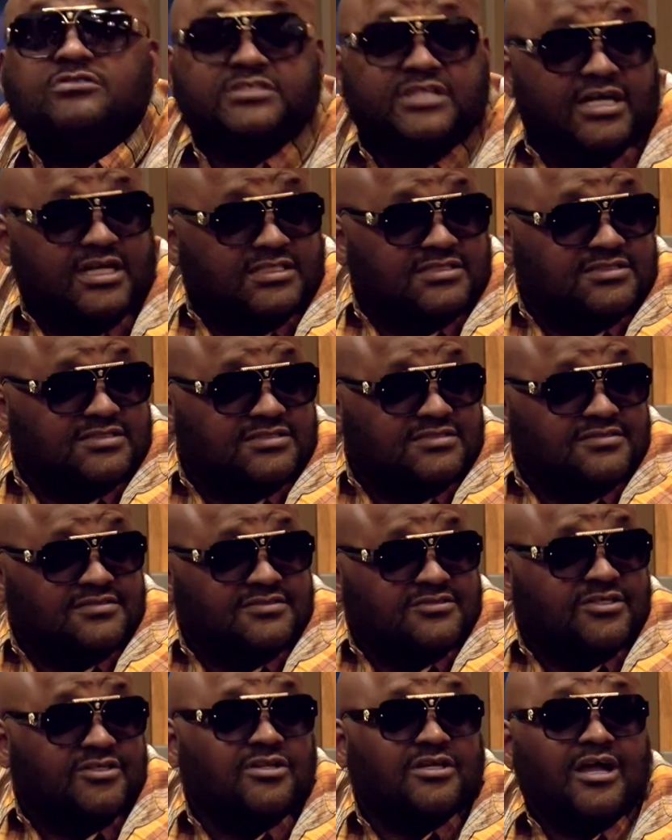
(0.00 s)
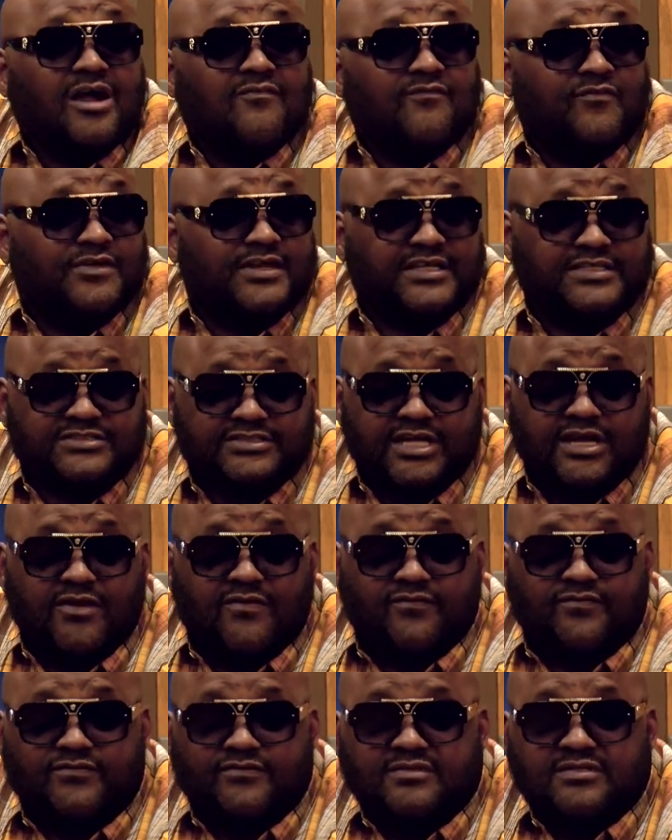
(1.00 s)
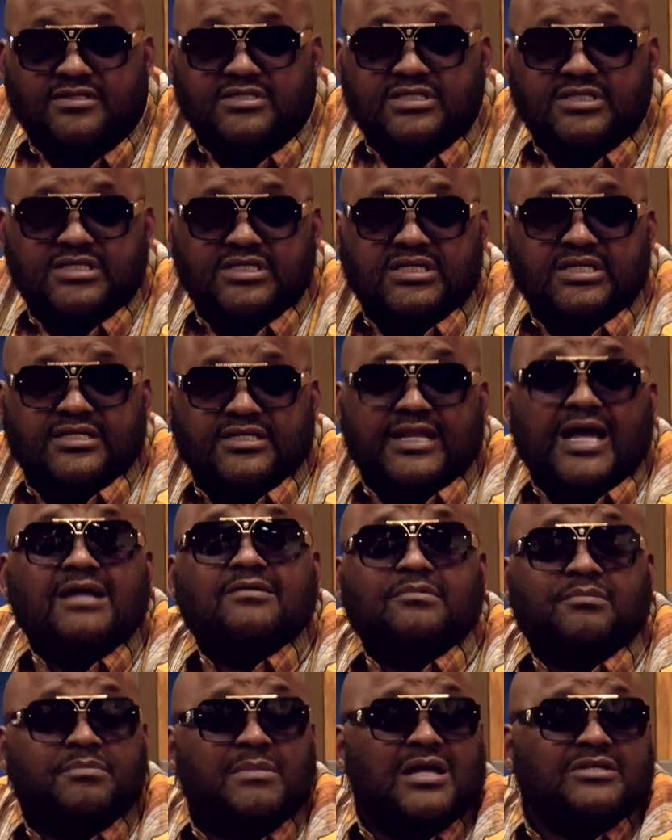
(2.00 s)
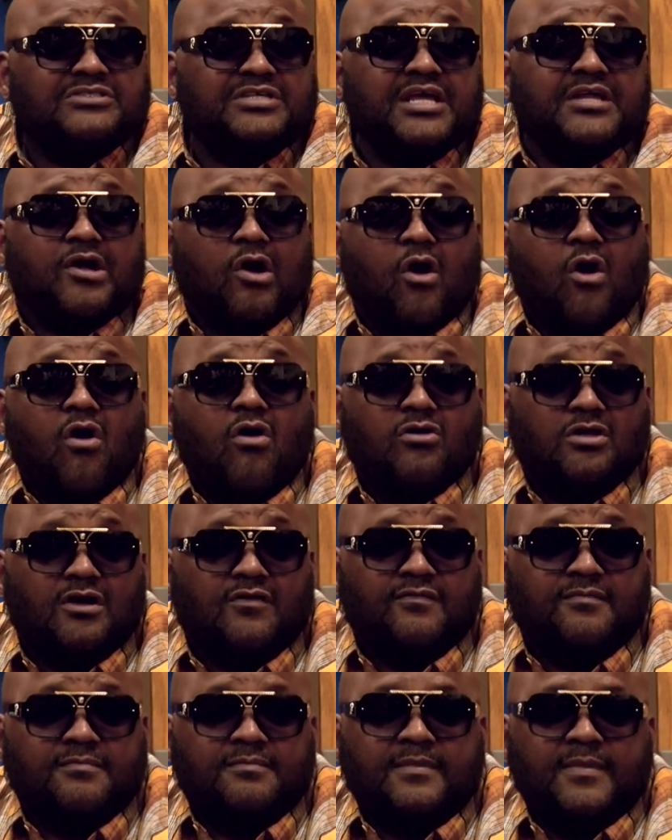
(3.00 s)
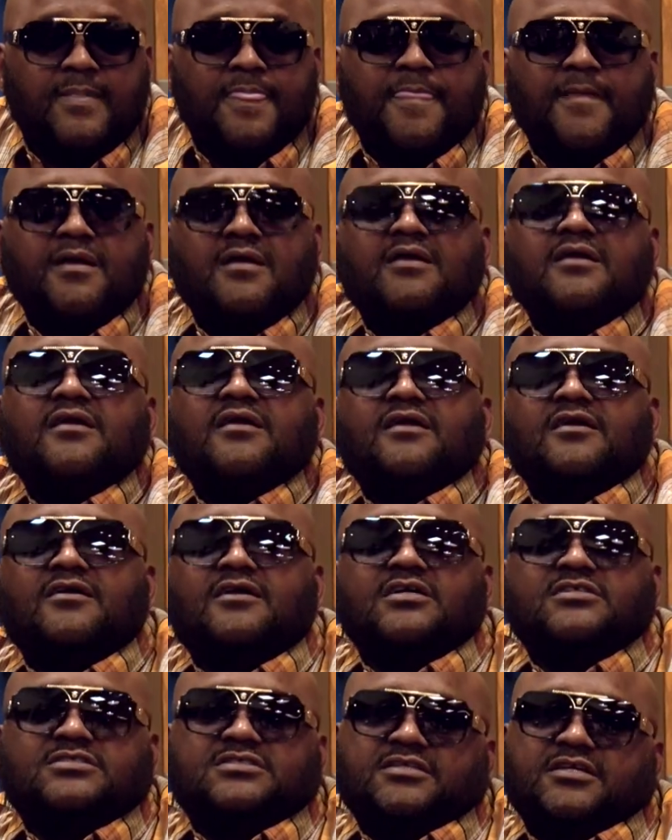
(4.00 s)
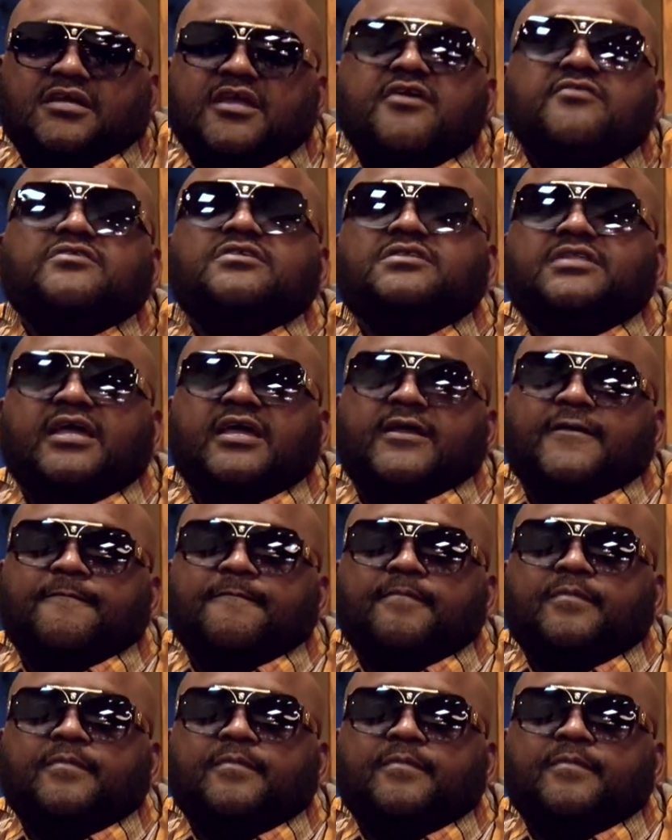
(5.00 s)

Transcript: us to look out for themselves. I'm not saying all of them, because here's the thing.